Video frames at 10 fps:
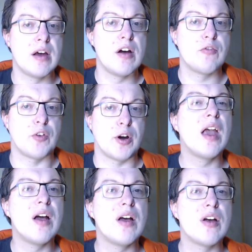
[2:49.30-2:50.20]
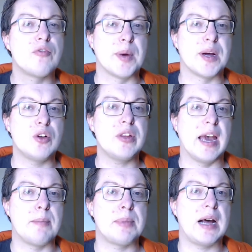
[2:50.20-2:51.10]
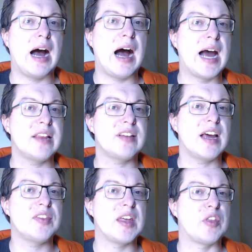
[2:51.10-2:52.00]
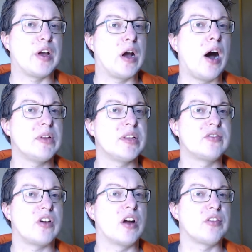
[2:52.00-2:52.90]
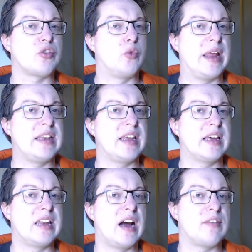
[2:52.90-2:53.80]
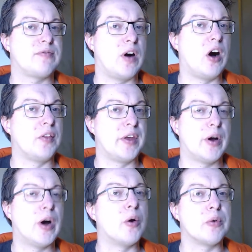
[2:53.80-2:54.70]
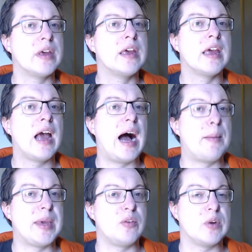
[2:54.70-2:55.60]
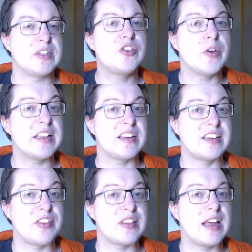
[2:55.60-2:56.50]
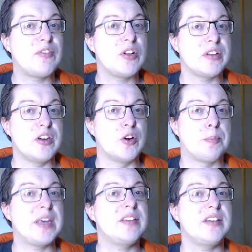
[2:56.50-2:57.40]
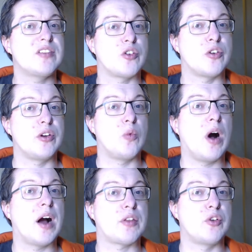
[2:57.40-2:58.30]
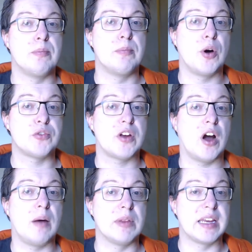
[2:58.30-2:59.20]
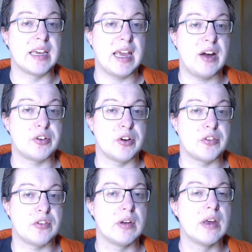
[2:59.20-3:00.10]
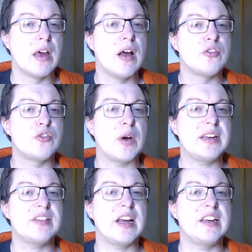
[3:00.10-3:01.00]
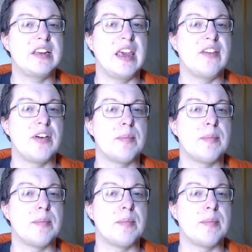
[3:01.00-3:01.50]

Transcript: For Maglubiet, I decide that the goblins aren't threatening enough on their own. I mean, once you get to 10th level, your PCs are going to walk through most goblin encounters. So I decided to give him